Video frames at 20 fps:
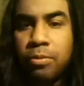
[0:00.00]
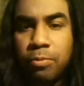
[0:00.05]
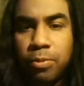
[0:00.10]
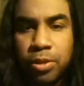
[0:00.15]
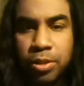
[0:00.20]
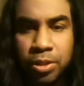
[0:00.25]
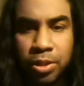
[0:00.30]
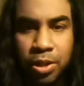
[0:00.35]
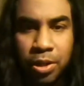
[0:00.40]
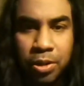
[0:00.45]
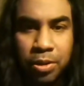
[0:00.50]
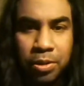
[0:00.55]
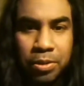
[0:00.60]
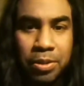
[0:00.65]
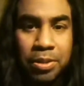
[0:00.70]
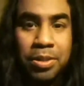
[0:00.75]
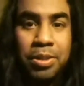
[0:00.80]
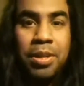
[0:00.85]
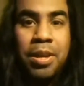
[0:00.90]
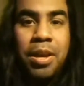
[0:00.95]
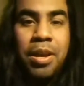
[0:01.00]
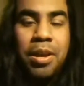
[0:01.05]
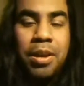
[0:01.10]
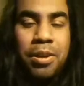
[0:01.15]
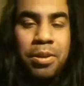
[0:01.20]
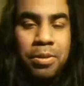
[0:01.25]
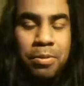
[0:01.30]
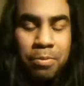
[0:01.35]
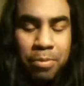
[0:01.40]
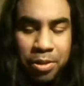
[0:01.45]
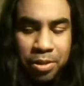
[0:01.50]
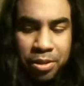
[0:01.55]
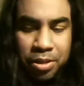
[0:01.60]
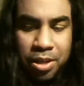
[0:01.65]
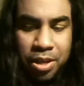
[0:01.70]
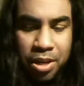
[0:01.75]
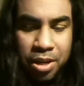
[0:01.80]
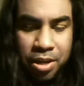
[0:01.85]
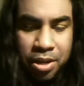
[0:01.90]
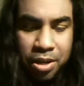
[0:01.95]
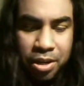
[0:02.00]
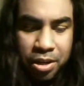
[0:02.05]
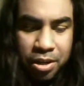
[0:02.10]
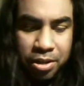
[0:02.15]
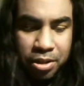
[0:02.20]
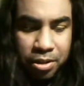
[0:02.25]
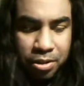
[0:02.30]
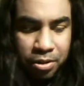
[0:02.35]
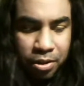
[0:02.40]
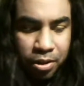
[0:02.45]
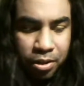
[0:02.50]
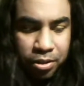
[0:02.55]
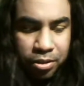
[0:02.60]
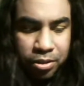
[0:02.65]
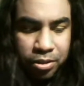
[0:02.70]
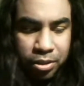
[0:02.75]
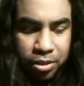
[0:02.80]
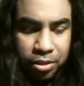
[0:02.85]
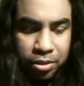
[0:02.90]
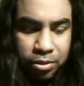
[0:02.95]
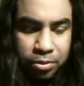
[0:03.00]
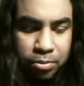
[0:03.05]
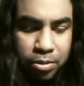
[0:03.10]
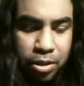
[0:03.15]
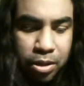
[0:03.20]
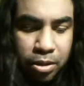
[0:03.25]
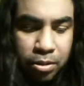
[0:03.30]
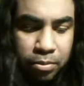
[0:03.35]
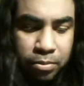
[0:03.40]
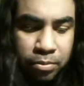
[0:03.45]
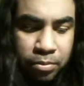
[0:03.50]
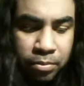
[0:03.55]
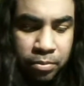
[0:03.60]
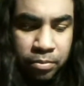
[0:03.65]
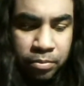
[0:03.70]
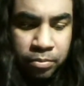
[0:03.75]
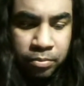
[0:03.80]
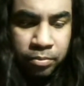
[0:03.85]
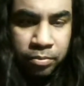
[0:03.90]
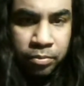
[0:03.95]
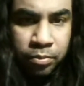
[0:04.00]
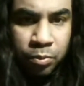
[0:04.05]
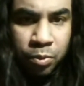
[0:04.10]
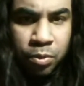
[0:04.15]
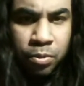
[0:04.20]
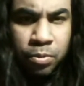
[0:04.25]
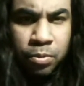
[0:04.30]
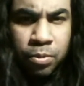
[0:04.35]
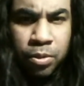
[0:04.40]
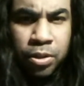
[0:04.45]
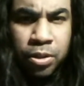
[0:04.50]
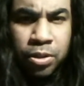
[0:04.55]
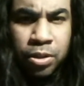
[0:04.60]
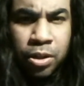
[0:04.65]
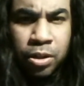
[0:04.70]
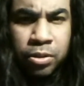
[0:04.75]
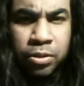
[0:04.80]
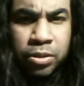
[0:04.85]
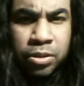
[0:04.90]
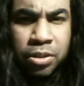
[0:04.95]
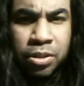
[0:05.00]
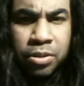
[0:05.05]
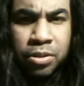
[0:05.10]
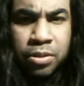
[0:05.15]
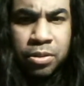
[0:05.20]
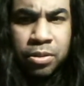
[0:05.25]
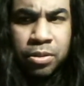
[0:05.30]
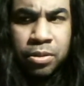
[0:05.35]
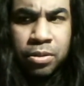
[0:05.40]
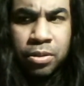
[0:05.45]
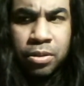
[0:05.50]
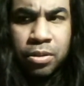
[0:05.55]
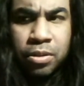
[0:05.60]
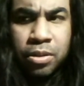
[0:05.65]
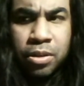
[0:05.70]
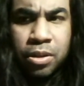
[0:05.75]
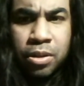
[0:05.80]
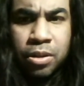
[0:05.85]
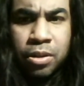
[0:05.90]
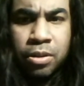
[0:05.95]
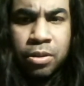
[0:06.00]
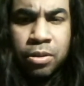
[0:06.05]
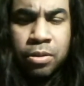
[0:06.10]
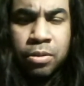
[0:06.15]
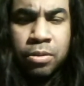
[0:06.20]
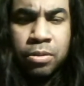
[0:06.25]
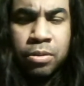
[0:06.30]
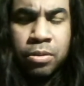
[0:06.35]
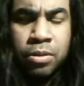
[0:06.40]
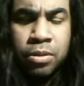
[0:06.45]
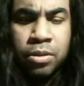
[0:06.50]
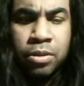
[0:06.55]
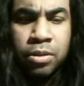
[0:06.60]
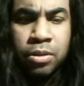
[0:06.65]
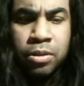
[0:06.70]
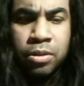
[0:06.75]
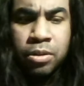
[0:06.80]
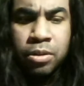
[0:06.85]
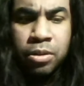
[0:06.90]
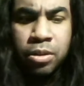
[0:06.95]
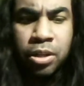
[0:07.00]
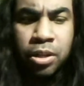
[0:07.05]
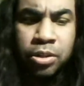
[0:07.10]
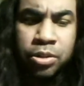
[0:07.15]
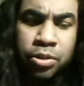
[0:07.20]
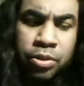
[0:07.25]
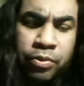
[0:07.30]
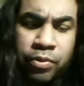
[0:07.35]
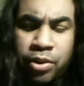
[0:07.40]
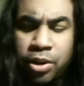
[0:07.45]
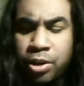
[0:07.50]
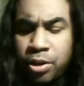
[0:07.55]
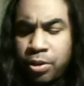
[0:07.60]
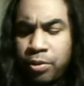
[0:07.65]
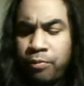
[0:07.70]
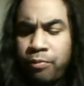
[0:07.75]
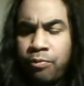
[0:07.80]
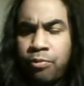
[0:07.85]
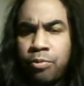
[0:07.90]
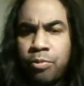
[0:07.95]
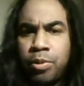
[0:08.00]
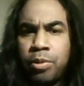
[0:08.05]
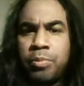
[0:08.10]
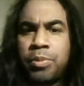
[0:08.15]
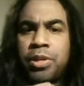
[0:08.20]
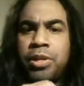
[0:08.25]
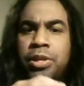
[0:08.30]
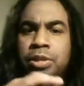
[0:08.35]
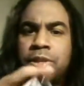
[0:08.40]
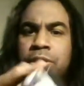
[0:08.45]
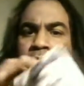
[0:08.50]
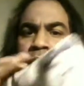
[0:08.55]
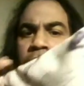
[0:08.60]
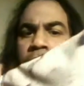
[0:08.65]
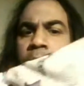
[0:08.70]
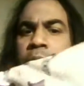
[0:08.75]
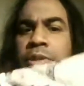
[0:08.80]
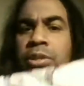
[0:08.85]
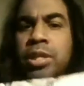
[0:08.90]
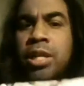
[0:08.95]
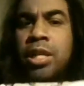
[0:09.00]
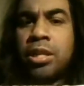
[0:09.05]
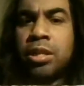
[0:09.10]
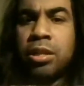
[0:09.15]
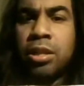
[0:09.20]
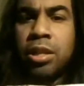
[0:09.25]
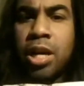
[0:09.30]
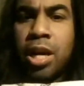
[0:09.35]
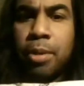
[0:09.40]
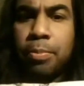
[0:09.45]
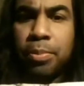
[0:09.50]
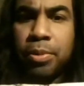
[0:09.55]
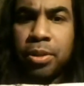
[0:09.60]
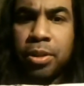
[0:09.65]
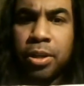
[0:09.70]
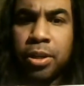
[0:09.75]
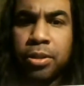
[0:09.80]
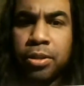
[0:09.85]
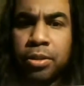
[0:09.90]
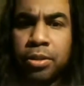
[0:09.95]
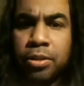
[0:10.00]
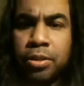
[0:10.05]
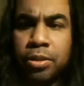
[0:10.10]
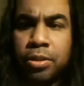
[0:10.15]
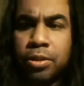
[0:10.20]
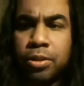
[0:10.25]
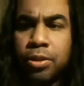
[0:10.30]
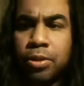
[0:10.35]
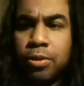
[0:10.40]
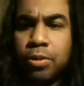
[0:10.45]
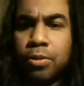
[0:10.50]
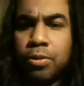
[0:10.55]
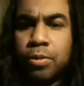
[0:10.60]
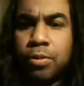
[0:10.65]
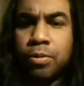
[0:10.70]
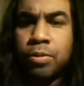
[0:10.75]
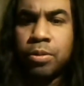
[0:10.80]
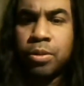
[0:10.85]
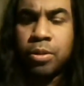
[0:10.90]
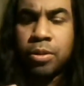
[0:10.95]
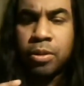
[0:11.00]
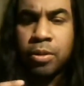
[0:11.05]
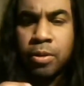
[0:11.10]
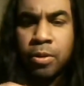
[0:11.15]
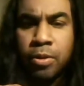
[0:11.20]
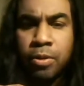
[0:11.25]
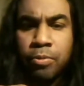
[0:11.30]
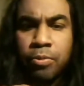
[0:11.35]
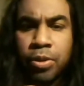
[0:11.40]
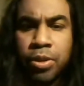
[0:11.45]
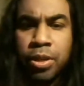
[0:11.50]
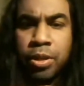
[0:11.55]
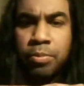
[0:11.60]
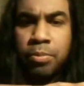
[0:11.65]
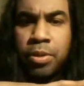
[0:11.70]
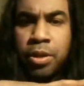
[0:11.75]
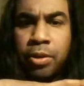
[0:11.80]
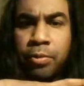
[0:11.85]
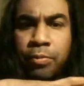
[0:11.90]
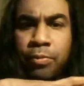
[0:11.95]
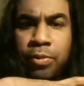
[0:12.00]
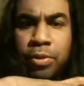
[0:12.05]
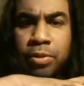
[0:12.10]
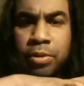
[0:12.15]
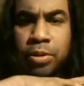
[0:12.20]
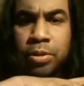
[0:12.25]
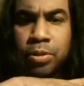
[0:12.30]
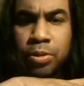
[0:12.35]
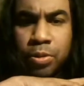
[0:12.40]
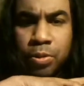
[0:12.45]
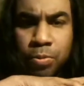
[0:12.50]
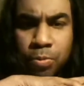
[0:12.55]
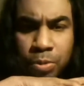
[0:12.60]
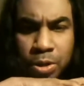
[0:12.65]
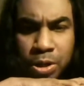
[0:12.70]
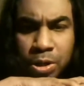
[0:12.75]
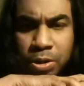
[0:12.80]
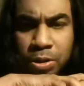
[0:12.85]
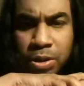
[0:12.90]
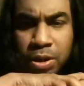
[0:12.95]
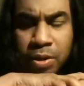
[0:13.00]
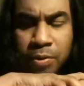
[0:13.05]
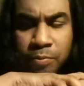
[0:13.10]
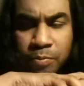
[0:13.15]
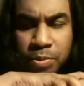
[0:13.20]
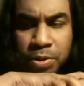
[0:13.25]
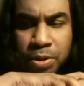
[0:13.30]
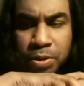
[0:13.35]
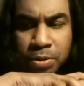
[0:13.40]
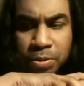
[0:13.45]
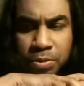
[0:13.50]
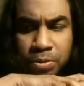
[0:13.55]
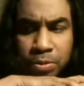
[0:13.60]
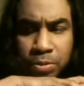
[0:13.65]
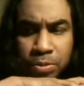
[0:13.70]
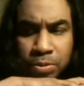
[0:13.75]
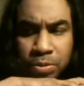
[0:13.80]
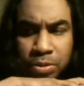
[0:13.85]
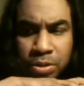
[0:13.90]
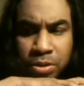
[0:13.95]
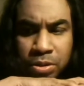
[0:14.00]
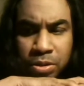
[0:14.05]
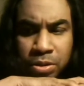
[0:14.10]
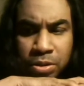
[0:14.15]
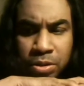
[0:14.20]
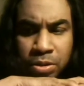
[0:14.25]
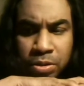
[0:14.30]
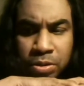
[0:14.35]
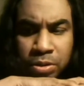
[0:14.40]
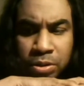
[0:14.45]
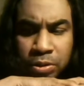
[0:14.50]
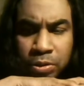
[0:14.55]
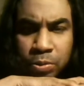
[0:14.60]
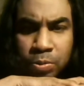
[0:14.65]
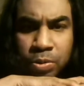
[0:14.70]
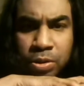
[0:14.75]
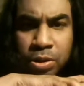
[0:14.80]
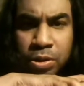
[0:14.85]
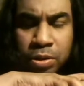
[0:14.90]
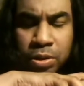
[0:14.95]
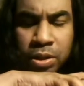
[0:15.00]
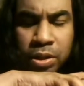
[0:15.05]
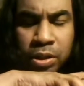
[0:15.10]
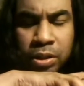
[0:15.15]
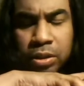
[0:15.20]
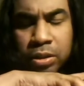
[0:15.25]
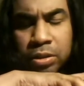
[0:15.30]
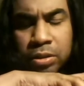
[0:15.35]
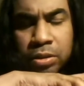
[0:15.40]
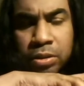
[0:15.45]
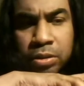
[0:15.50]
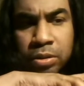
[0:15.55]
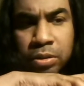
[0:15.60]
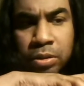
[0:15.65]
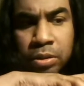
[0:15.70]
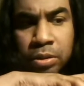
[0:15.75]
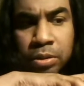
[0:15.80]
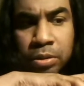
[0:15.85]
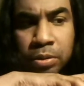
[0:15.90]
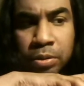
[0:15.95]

We saw it on sale one day and it cost like around twenty dollars, I think. And it's actually very comfortable because it doubles as a lap desk. So when I'm not feeling too well, I've been using it as well as